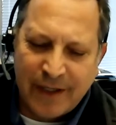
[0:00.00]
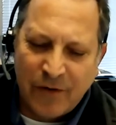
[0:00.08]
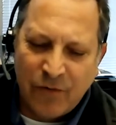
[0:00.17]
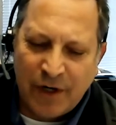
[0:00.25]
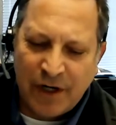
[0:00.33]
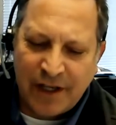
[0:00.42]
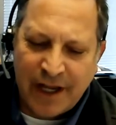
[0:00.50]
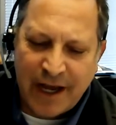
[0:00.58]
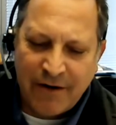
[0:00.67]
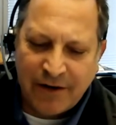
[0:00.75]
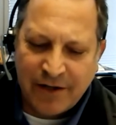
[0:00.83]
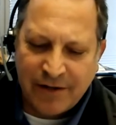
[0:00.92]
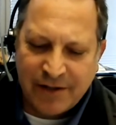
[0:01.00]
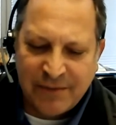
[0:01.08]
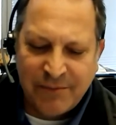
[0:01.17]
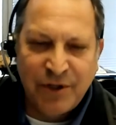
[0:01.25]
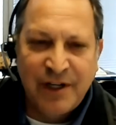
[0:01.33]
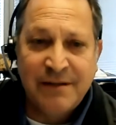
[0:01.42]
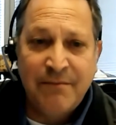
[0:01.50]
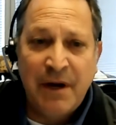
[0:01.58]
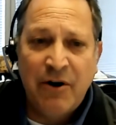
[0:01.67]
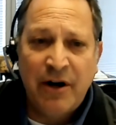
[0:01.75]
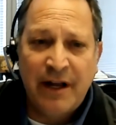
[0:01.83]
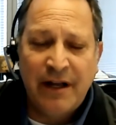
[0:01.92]
One of the characters in the book is
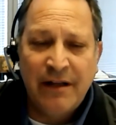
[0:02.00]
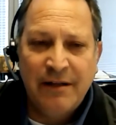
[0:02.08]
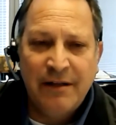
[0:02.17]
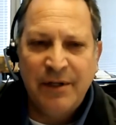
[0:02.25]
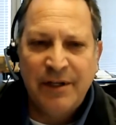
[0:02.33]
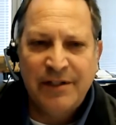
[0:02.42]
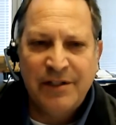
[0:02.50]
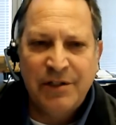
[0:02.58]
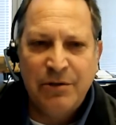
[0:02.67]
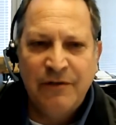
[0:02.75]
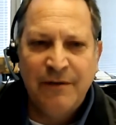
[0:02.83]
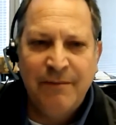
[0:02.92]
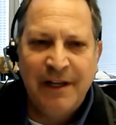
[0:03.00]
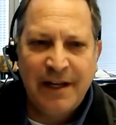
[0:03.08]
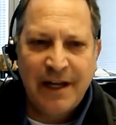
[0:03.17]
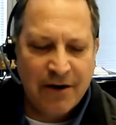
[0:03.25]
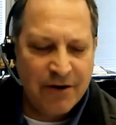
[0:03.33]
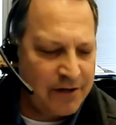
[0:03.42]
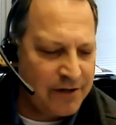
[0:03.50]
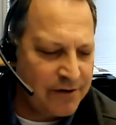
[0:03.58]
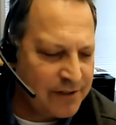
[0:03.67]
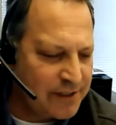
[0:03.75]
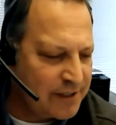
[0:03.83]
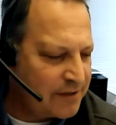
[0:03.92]
America, because two of the main
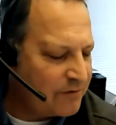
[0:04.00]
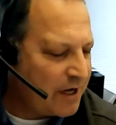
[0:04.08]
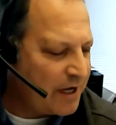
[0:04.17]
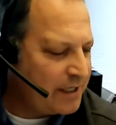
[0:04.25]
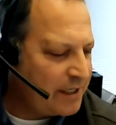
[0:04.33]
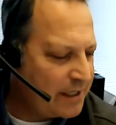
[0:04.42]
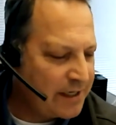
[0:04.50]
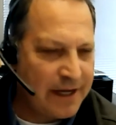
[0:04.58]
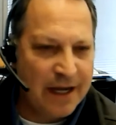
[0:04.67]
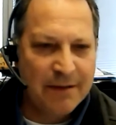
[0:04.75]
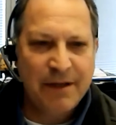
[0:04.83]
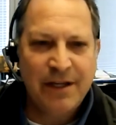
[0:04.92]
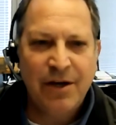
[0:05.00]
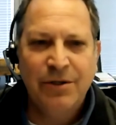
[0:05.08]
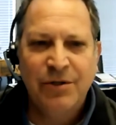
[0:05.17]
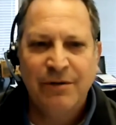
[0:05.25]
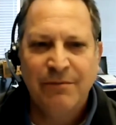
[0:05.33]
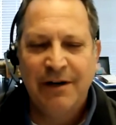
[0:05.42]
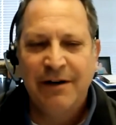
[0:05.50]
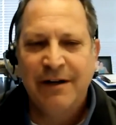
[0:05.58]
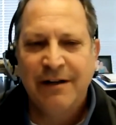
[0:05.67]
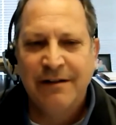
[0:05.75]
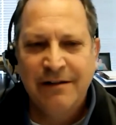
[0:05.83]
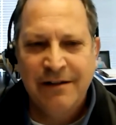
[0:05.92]
characters, Ronnie and Gavi, go to
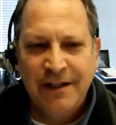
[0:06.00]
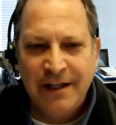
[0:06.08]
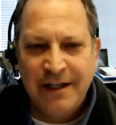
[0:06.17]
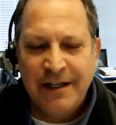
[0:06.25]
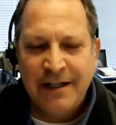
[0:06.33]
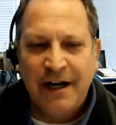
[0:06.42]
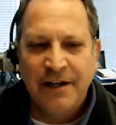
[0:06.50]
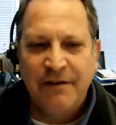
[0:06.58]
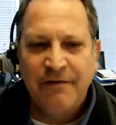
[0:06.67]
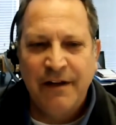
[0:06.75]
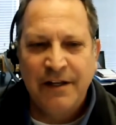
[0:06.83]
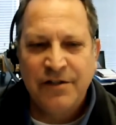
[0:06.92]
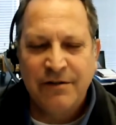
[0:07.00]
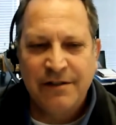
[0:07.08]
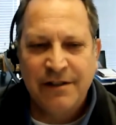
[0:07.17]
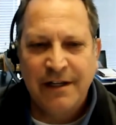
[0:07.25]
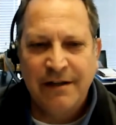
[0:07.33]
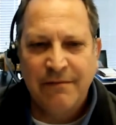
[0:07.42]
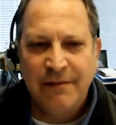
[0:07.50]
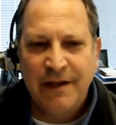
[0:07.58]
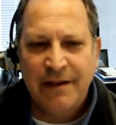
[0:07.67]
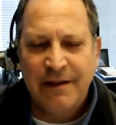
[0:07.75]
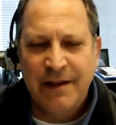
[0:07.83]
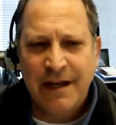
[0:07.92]
America on adventures. They
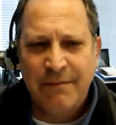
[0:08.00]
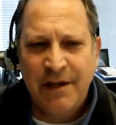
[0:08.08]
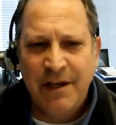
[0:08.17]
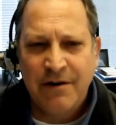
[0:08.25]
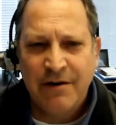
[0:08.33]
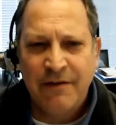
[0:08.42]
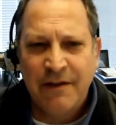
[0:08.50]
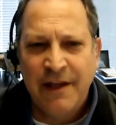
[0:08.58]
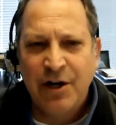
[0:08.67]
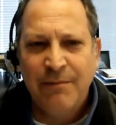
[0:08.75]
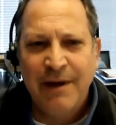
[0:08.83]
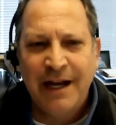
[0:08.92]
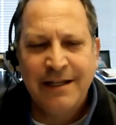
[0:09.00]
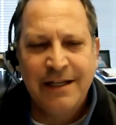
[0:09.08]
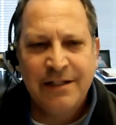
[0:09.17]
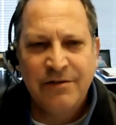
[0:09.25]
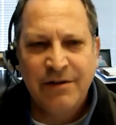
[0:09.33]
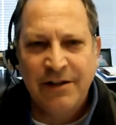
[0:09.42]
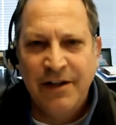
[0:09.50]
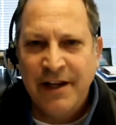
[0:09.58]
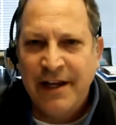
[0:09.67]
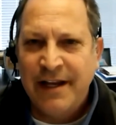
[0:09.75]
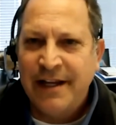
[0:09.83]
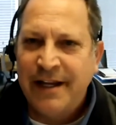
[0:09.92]
come here, then they go back to Israel.
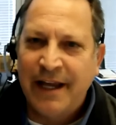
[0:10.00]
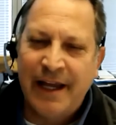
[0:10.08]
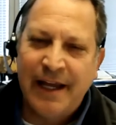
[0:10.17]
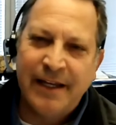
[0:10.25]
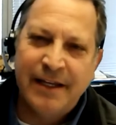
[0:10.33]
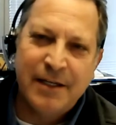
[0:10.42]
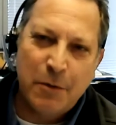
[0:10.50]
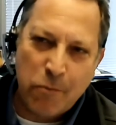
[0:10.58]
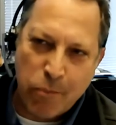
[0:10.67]
And